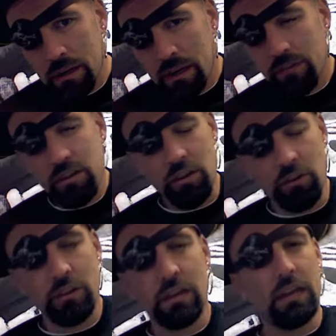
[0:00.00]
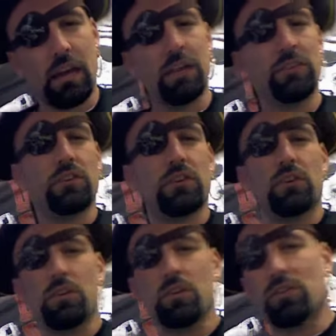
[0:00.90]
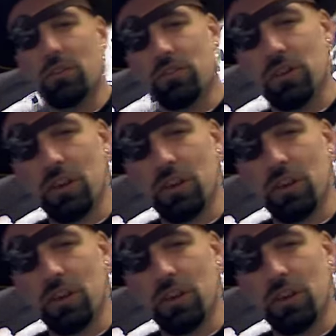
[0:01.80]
is that you'll need to enter the university